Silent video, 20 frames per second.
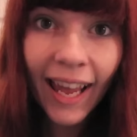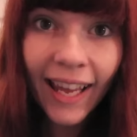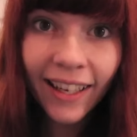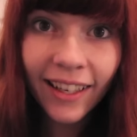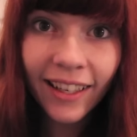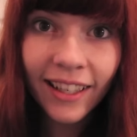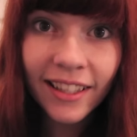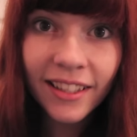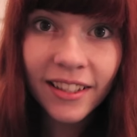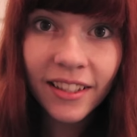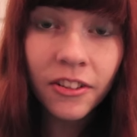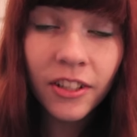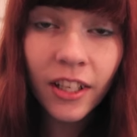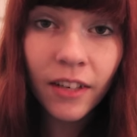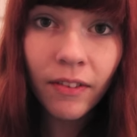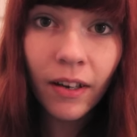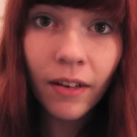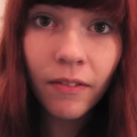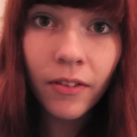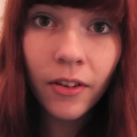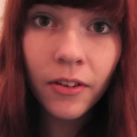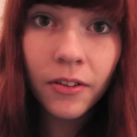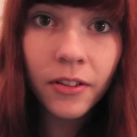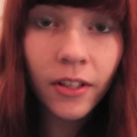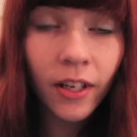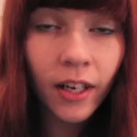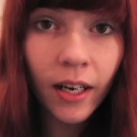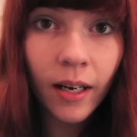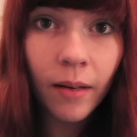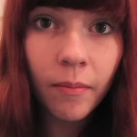Hey guys, do you ever have those
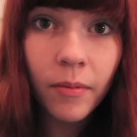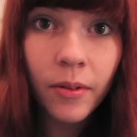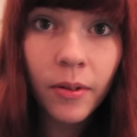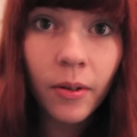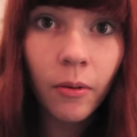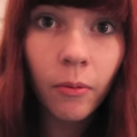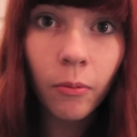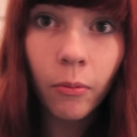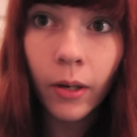times